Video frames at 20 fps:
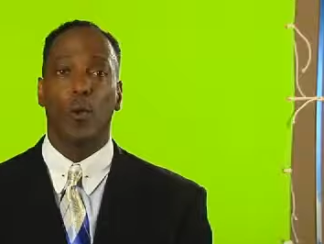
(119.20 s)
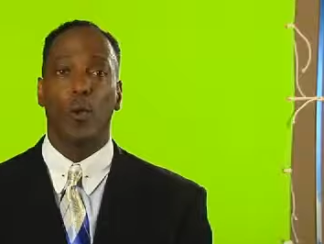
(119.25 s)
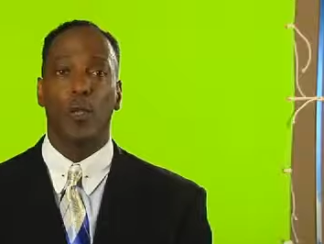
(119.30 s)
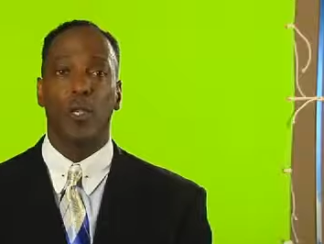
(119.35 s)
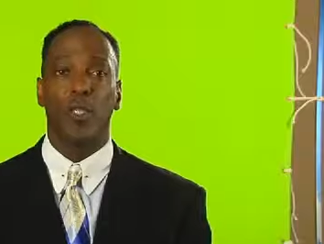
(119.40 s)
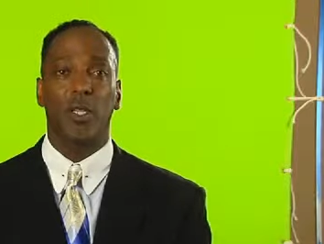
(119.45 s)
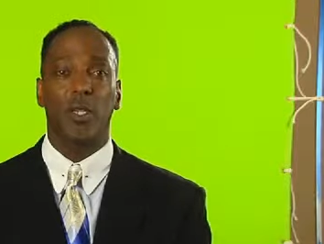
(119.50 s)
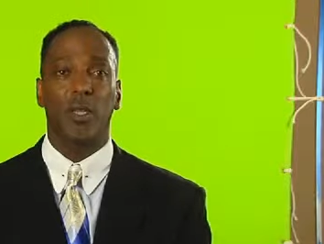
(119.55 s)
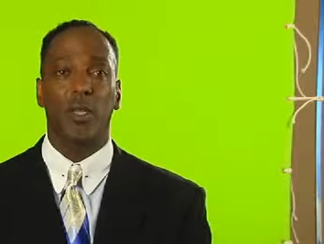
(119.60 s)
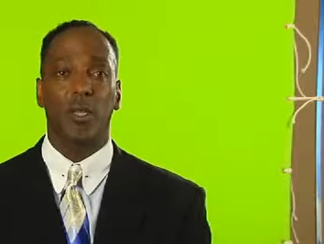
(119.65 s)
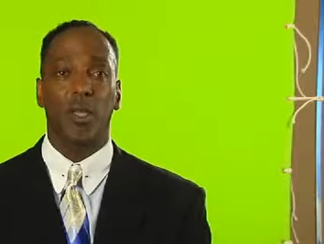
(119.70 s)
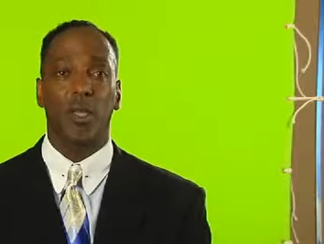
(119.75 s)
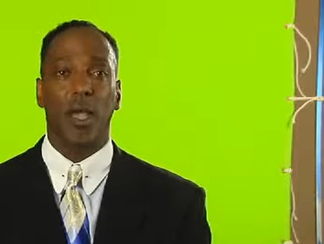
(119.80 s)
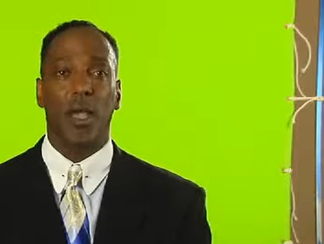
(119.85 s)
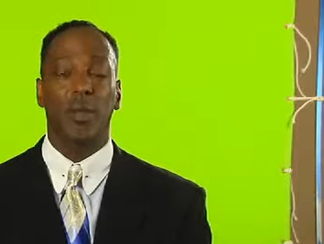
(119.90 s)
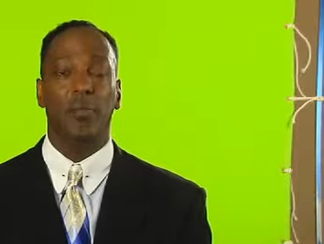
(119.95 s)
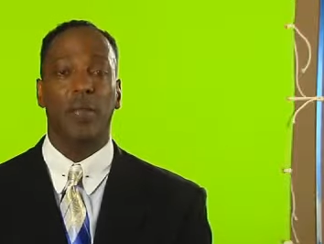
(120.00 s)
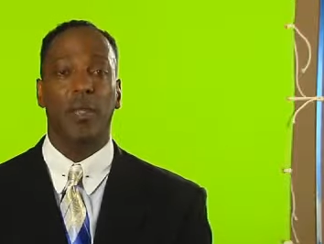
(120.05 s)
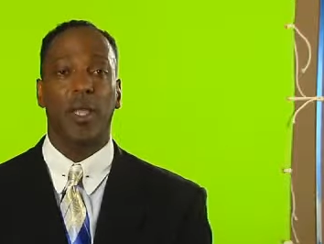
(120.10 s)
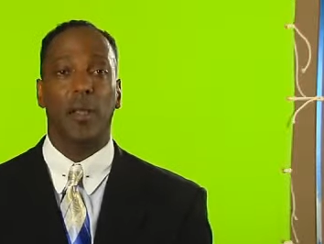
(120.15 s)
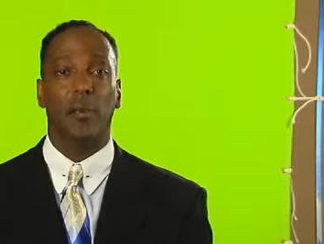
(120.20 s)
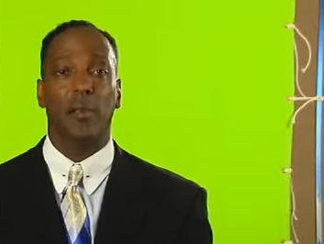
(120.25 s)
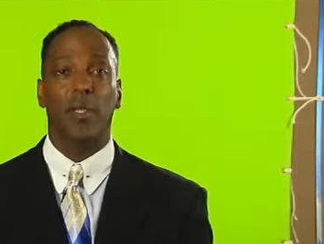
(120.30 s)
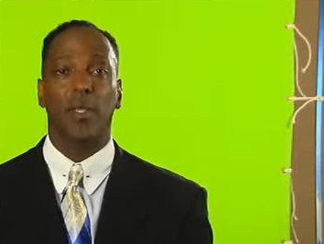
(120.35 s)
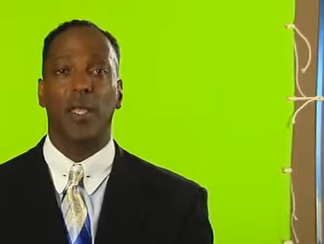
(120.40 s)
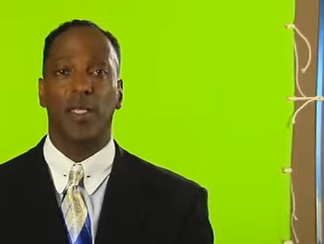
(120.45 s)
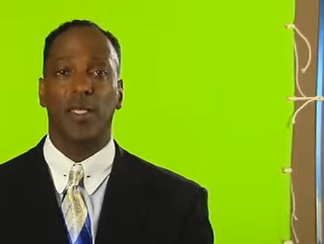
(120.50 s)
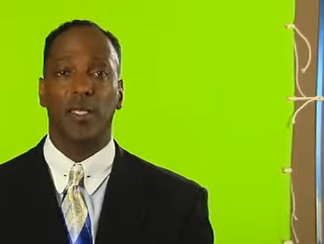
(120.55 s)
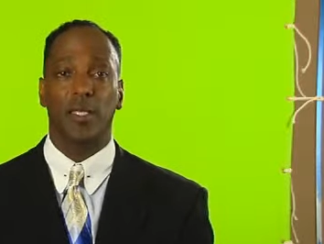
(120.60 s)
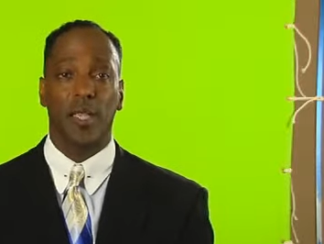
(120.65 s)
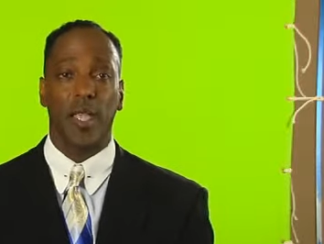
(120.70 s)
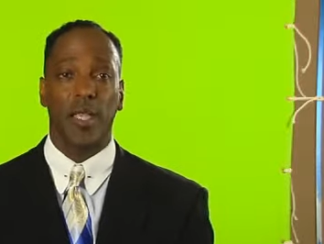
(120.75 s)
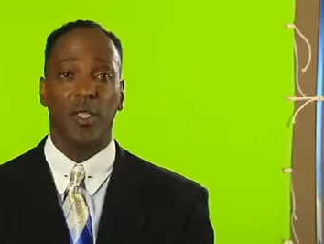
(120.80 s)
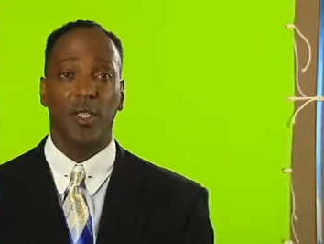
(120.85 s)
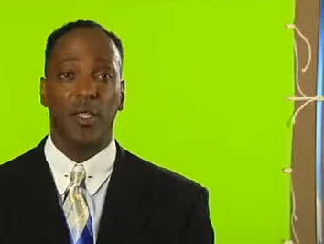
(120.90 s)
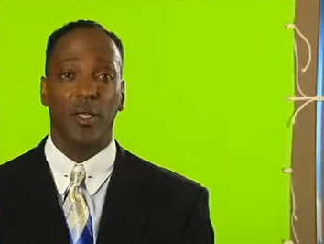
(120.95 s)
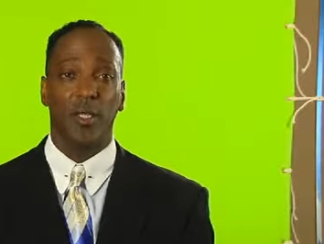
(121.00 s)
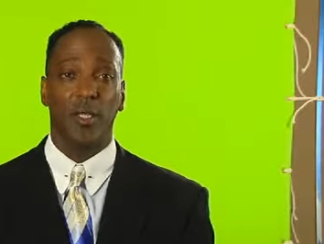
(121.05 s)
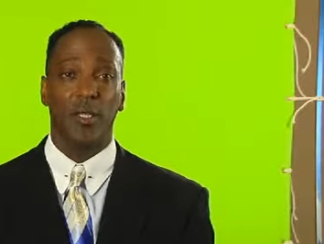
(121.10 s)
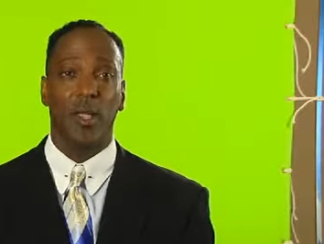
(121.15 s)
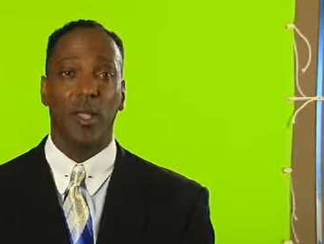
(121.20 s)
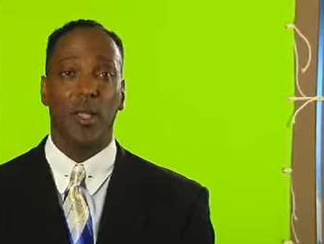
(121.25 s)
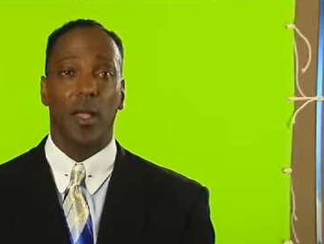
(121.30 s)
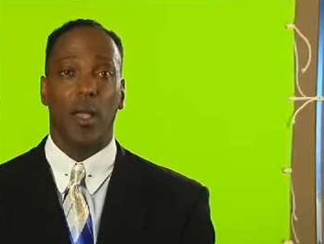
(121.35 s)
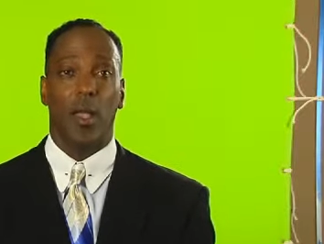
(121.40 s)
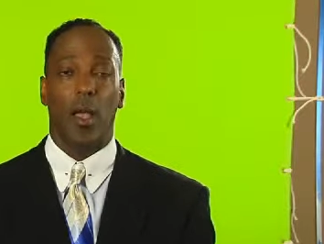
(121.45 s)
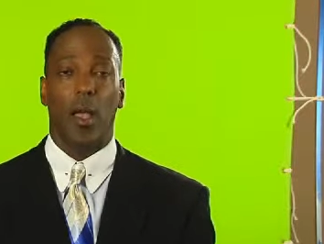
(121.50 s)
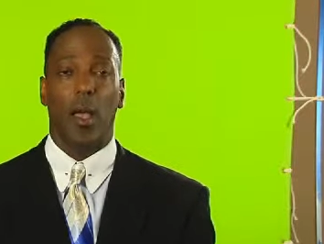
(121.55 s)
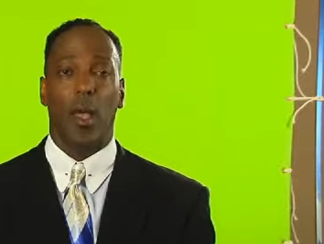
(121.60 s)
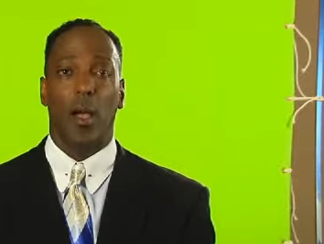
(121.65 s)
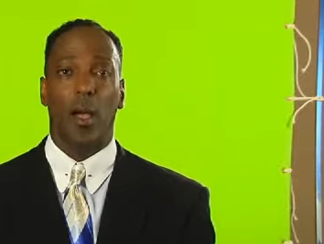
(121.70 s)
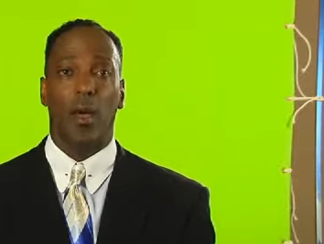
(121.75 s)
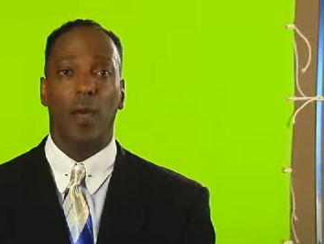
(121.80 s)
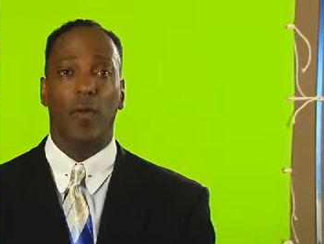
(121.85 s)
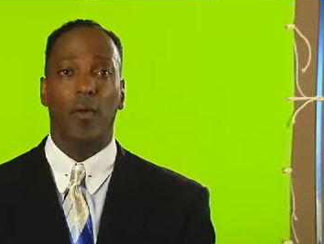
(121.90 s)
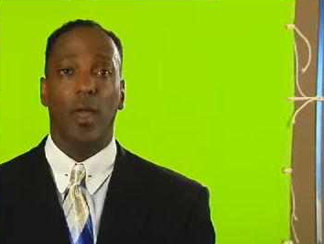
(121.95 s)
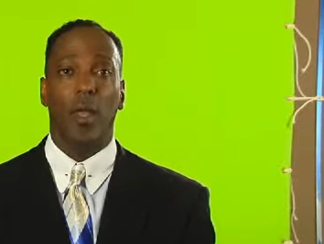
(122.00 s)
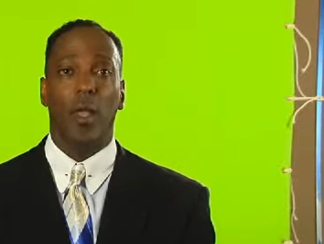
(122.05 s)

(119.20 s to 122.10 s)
recently, I obtained the designation of